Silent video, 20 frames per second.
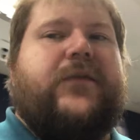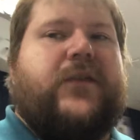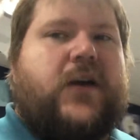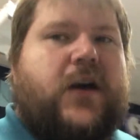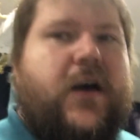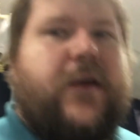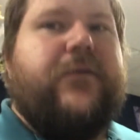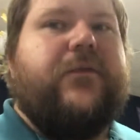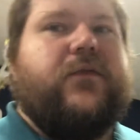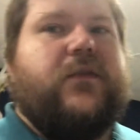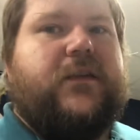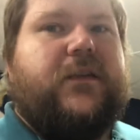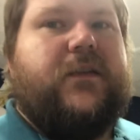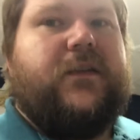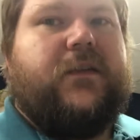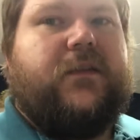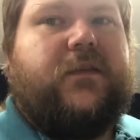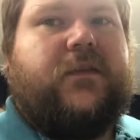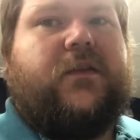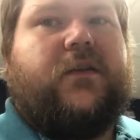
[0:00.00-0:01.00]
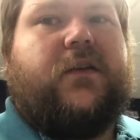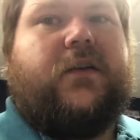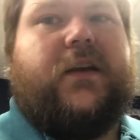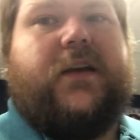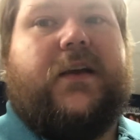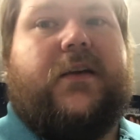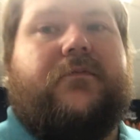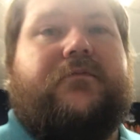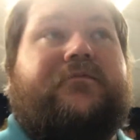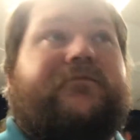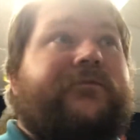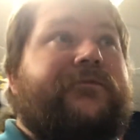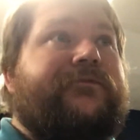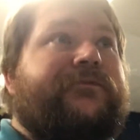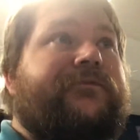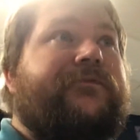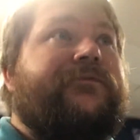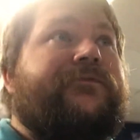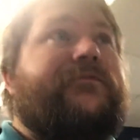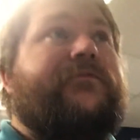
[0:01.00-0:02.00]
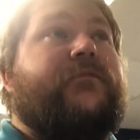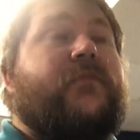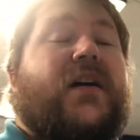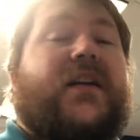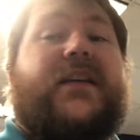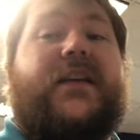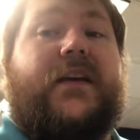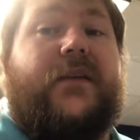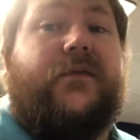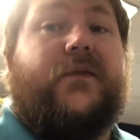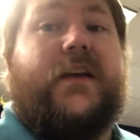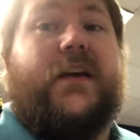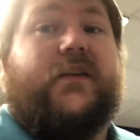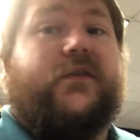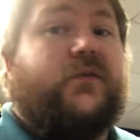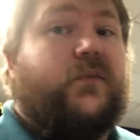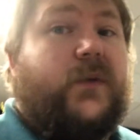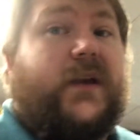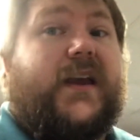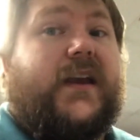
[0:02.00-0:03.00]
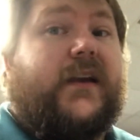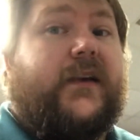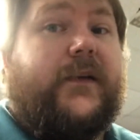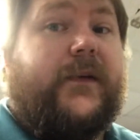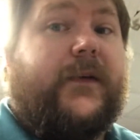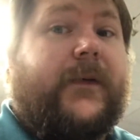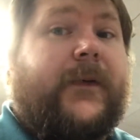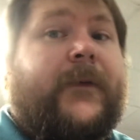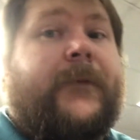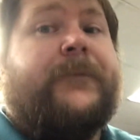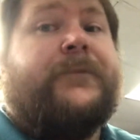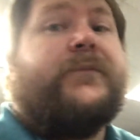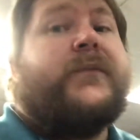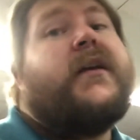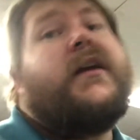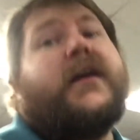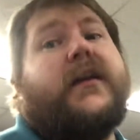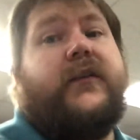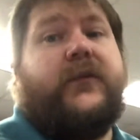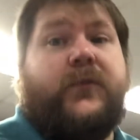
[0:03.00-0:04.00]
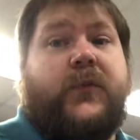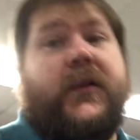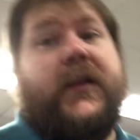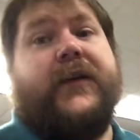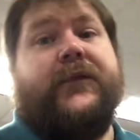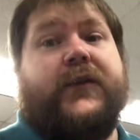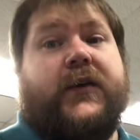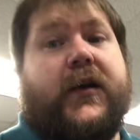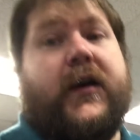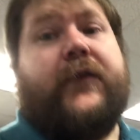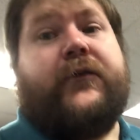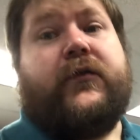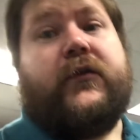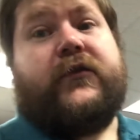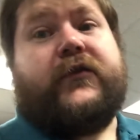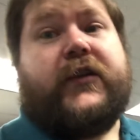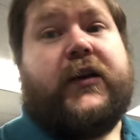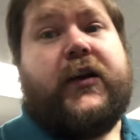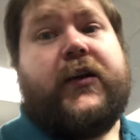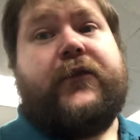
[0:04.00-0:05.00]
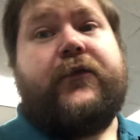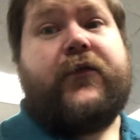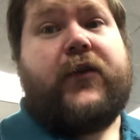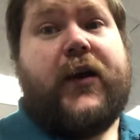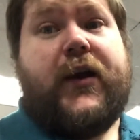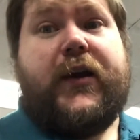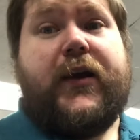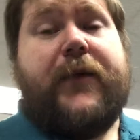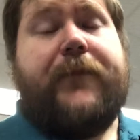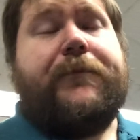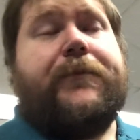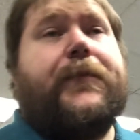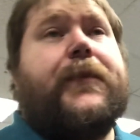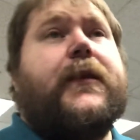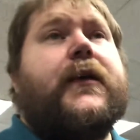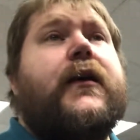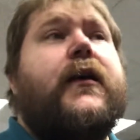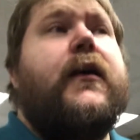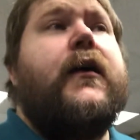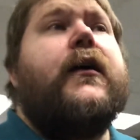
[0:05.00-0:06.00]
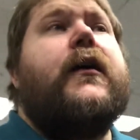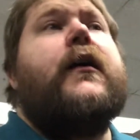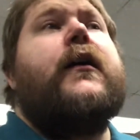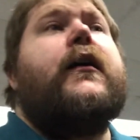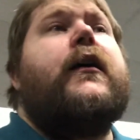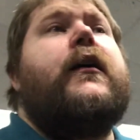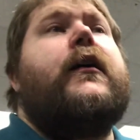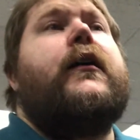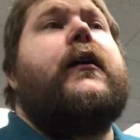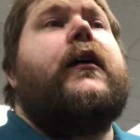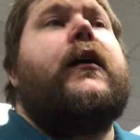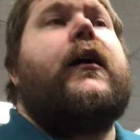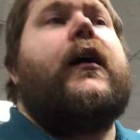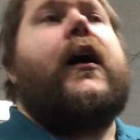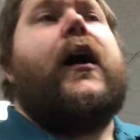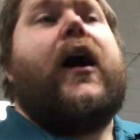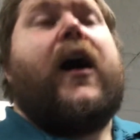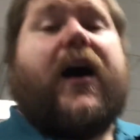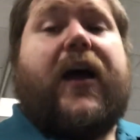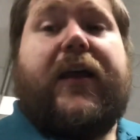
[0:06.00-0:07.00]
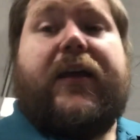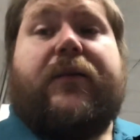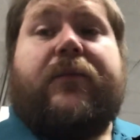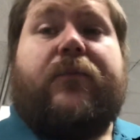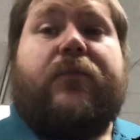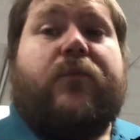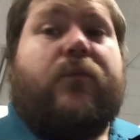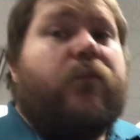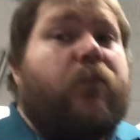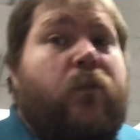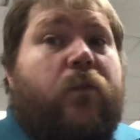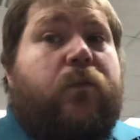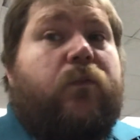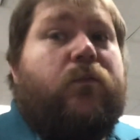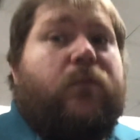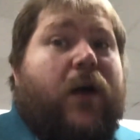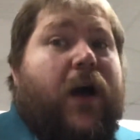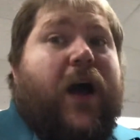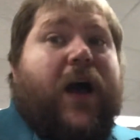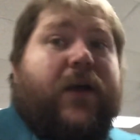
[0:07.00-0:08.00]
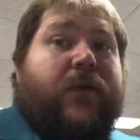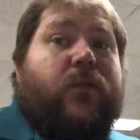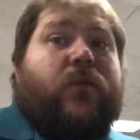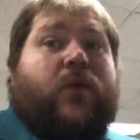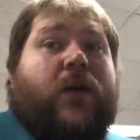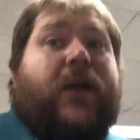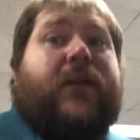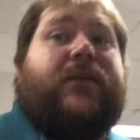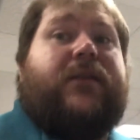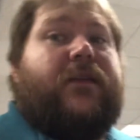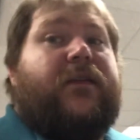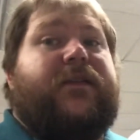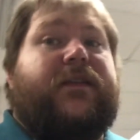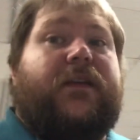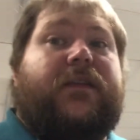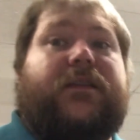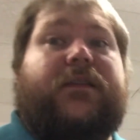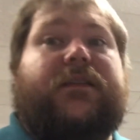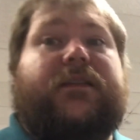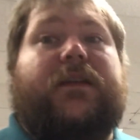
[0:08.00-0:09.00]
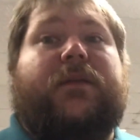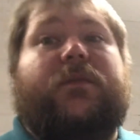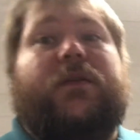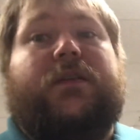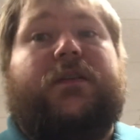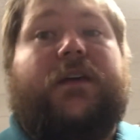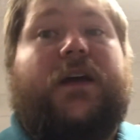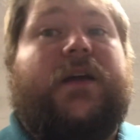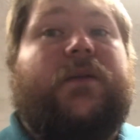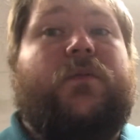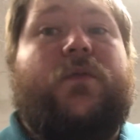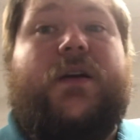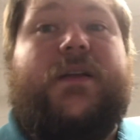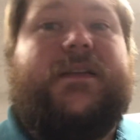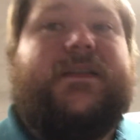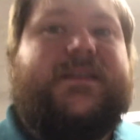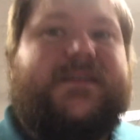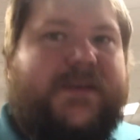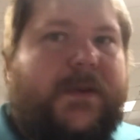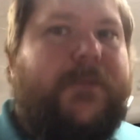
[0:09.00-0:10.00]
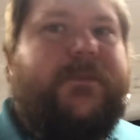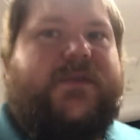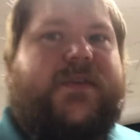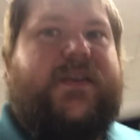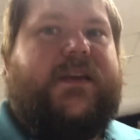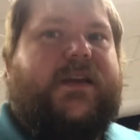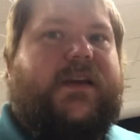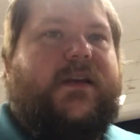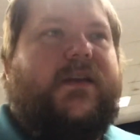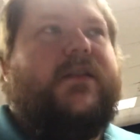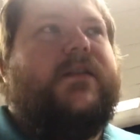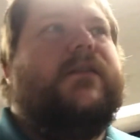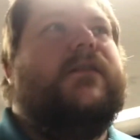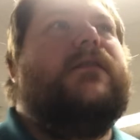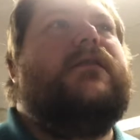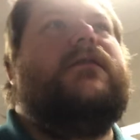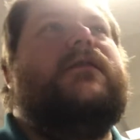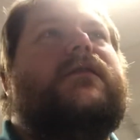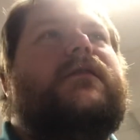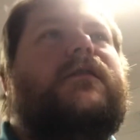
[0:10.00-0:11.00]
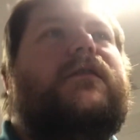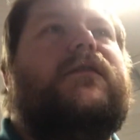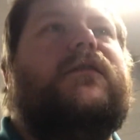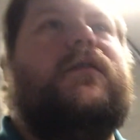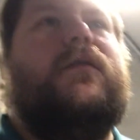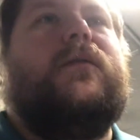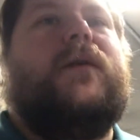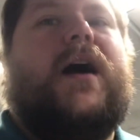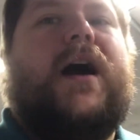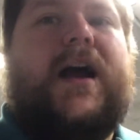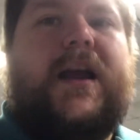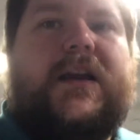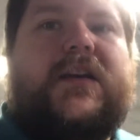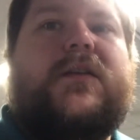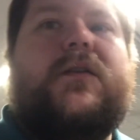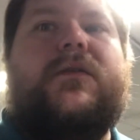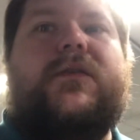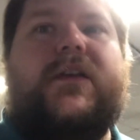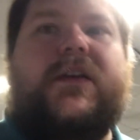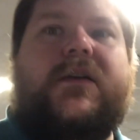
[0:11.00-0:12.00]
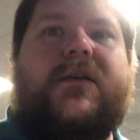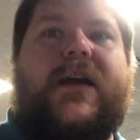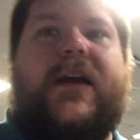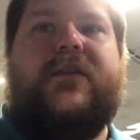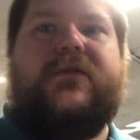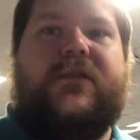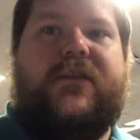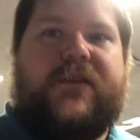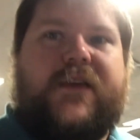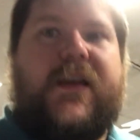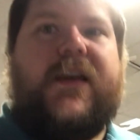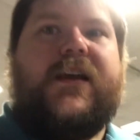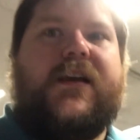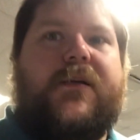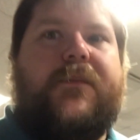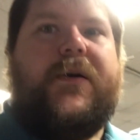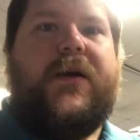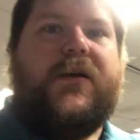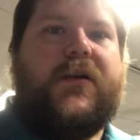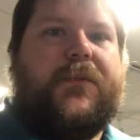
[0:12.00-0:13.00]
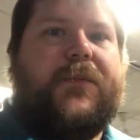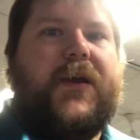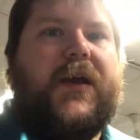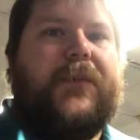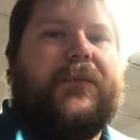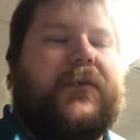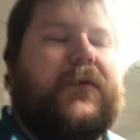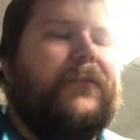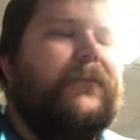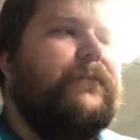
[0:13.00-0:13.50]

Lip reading: conferences starting Monday of next week, because we'll have the conference sheet on Friday, I want a thesis statement. I want something, so I know that you're actually thinking about your paper.